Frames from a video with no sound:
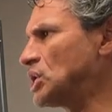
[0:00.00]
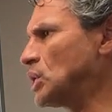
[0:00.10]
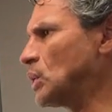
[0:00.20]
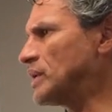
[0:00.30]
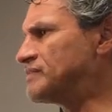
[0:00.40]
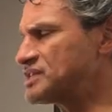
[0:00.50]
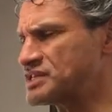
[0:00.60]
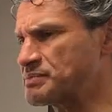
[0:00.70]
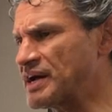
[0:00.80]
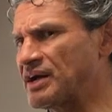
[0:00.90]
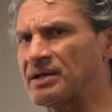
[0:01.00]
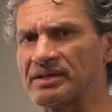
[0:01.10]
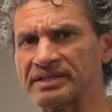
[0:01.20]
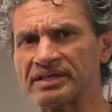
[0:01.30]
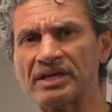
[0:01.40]
We've
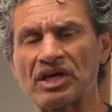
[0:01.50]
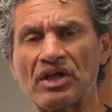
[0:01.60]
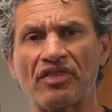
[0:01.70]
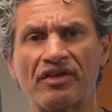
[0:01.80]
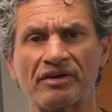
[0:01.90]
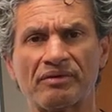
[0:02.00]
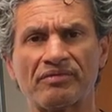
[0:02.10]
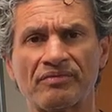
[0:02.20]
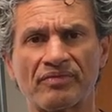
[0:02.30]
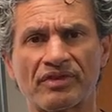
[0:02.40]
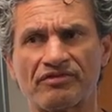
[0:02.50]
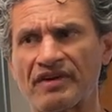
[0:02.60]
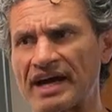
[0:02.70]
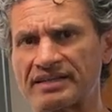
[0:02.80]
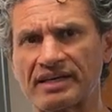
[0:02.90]
dispelled the
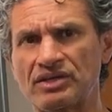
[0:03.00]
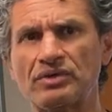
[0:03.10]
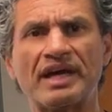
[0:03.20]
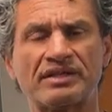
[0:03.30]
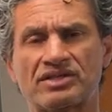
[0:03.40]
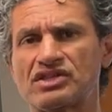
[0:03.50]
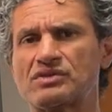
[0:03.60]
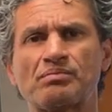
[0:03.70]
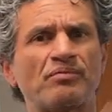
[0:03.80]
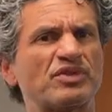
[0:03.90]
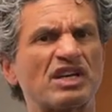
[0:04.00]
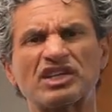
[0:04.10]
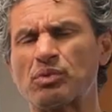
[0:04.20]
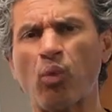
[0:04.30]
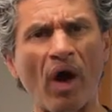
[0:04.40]
fact that you get just
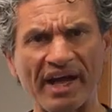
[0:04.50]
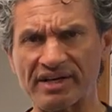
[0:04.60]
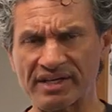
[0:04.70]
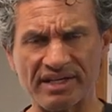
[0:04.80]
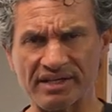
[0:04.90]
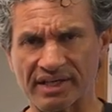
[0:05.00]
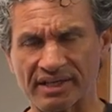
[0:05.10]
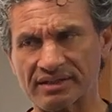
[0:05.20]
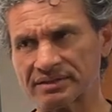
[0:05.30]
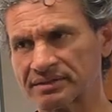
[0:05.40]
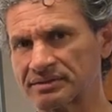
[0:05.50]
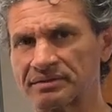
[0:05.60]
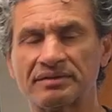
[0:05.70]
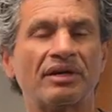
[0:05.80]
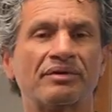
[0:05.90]
such wider gearing.
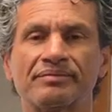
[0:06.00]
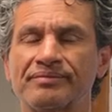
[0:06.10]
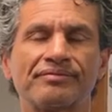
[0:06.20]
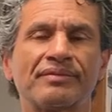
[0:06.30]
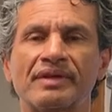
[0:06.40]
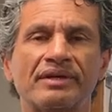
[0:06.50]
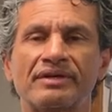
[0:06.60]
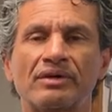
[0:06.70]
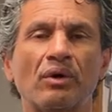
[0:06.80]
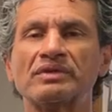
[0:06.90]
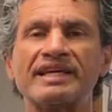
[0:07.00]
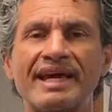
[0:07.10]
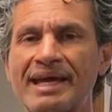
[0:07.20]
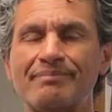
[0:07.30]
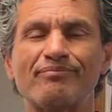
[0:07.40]
No, you only
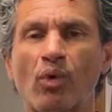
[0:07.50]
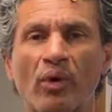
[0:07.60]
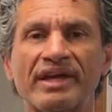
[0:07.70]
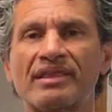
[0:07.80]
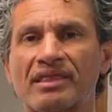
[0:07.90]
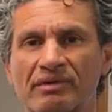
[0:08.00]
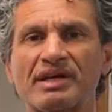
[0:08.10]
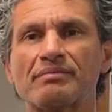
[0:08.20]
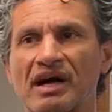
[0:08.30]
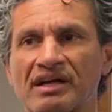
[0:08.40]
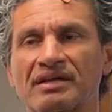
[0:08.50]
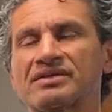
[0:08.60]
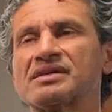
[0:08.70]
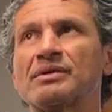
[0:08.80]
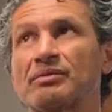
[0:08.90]
gain
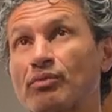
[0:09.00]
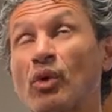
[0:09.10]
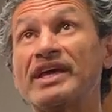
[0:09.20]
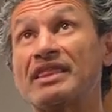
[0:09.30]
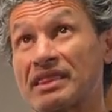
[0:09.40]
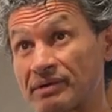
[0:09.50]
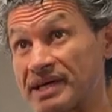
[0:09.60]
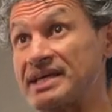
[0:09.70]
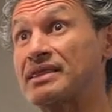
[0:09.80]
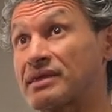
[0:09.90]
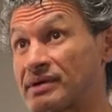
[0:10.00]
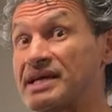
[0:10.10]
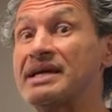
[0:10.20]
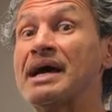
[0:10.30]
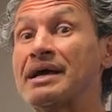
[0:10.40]

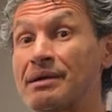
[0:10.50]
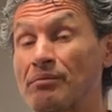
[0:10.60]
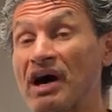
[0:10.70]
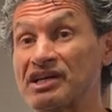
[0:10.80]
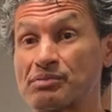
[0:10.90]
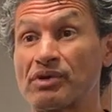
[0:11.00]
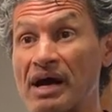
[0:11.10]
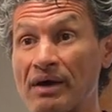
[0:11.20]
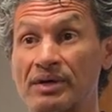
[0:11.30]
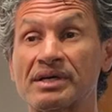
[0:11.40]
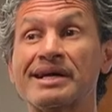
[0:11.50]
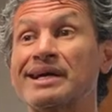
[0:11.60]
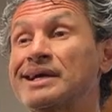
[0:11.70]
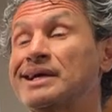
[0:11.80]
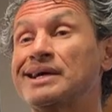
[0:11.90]
0.33 miles per hour
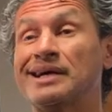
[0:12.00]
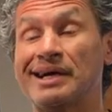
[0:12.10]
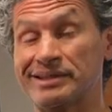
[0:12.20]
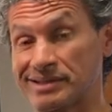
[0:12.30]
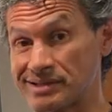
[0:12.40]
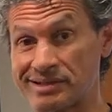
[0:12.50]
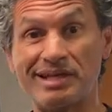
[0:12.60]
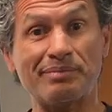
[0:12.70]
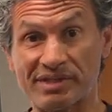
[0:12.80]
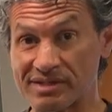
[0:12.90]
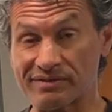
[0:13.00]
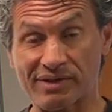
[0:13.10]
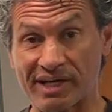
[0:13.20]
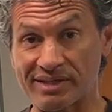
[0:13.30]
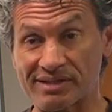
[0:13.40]
on the steepest of
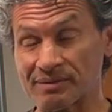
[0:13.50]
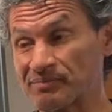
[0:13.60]
grades.